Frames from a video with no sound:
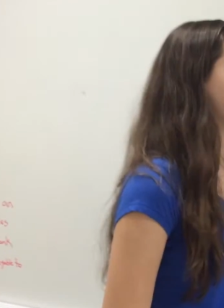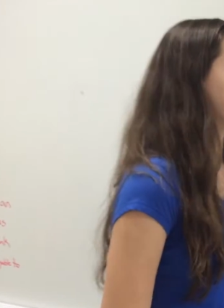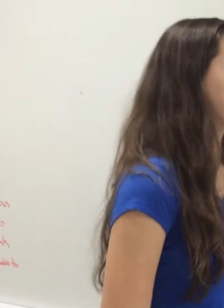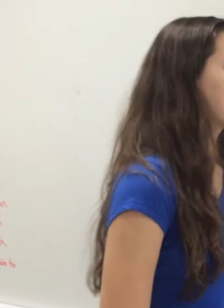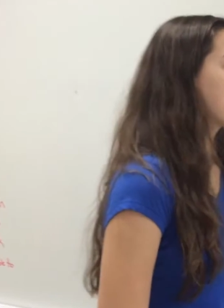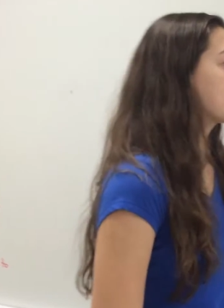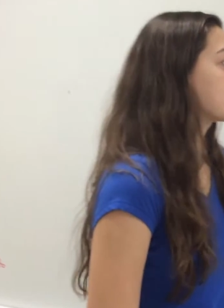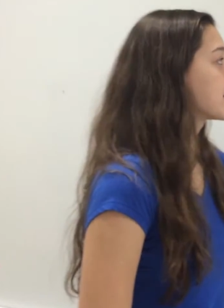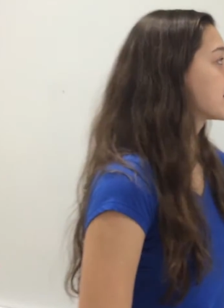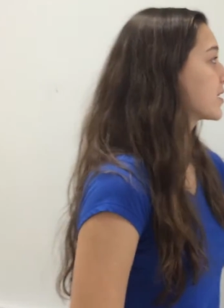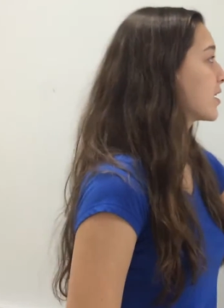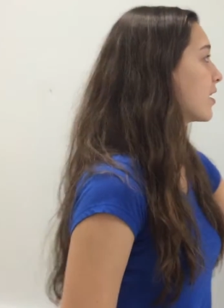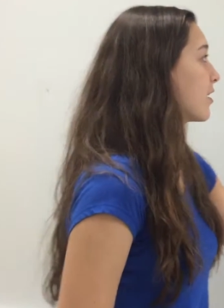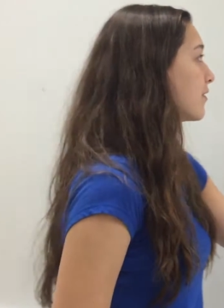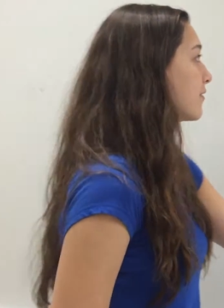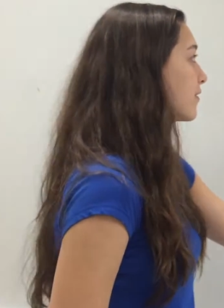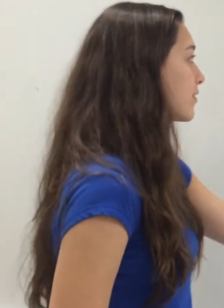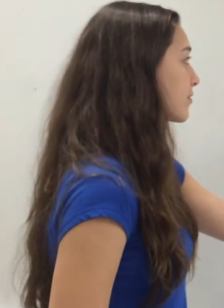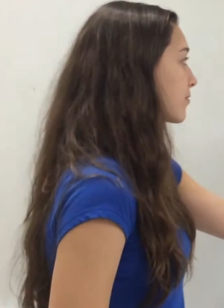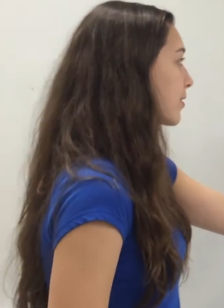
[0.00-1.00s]
you can't
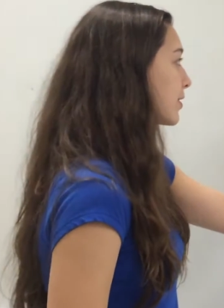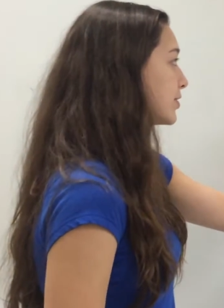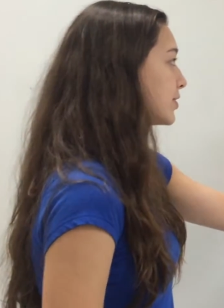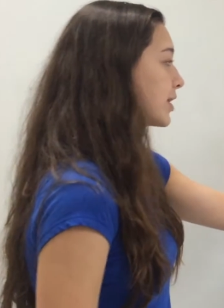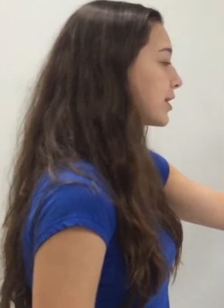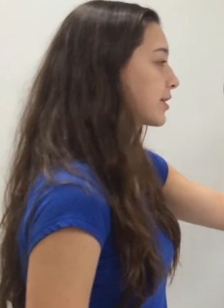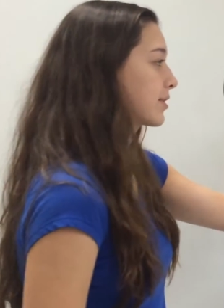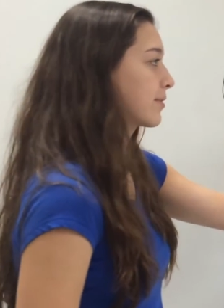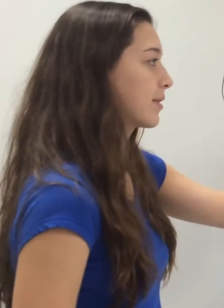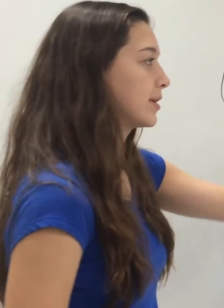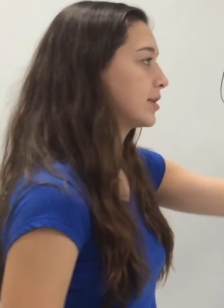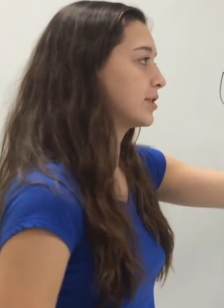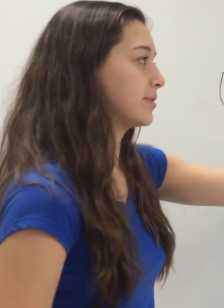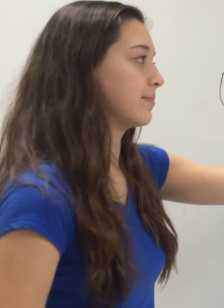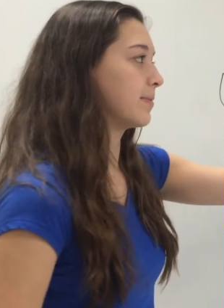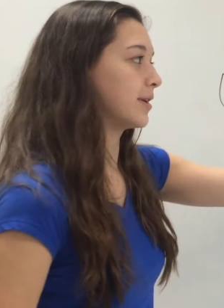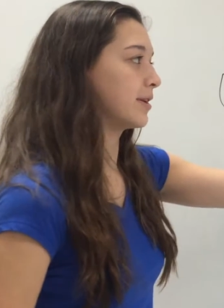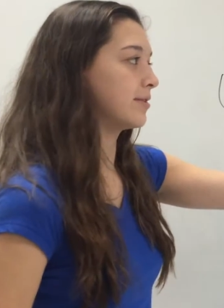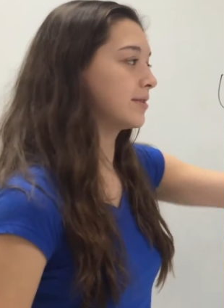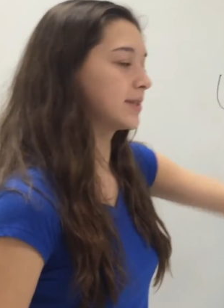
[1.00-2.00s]
solve a quadratic equation
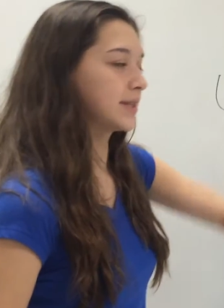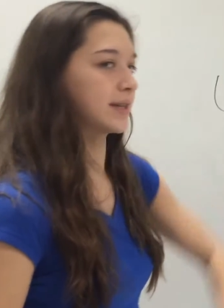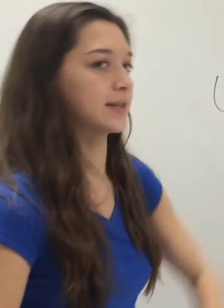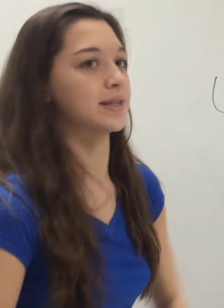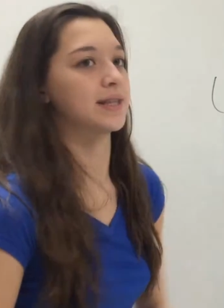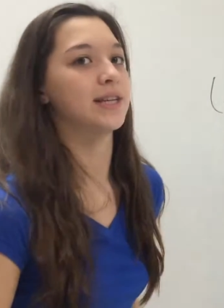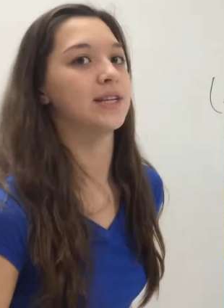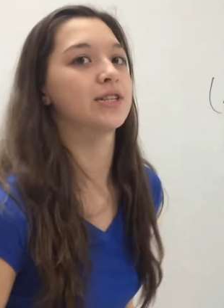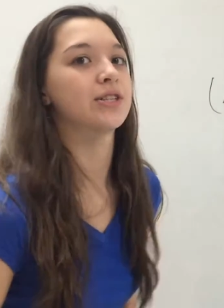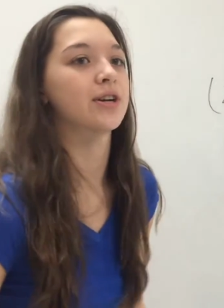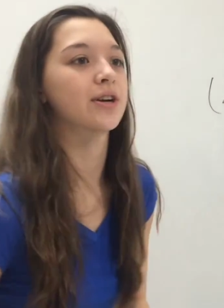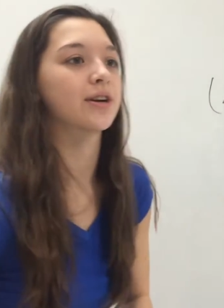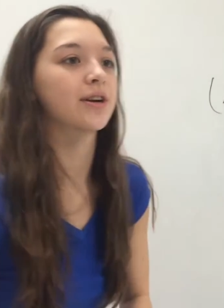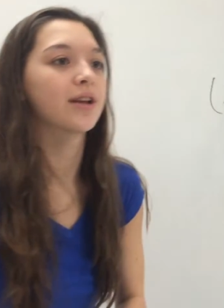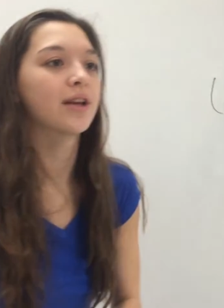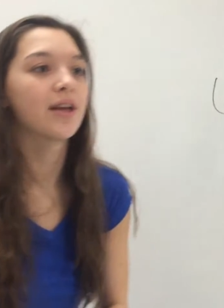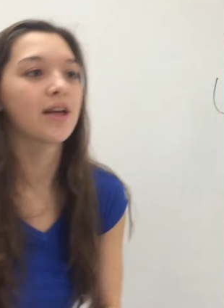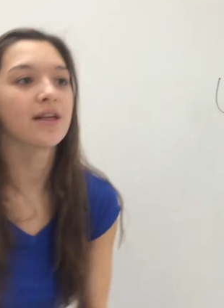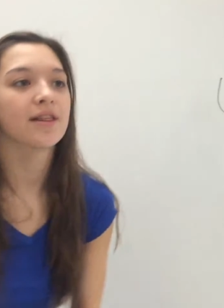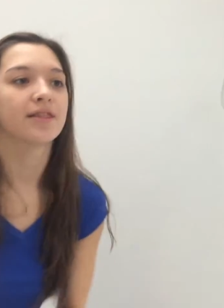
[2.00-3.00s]
by using a t-chart,
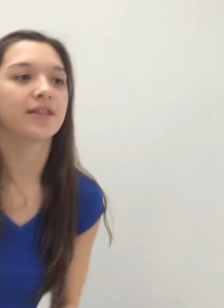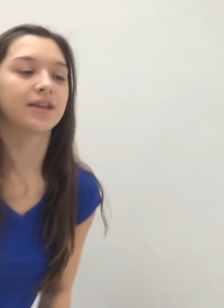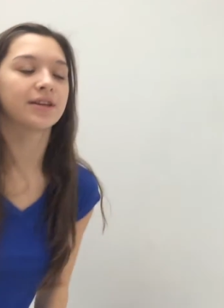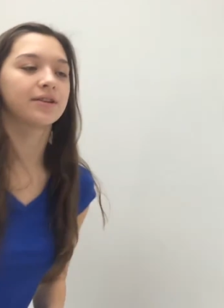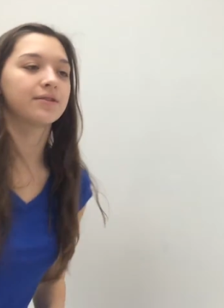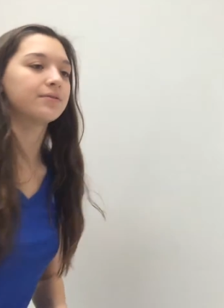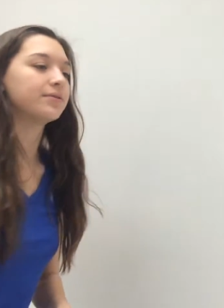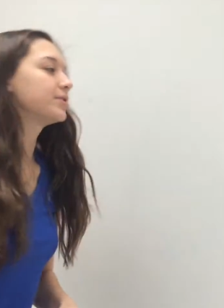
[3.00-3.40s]
then you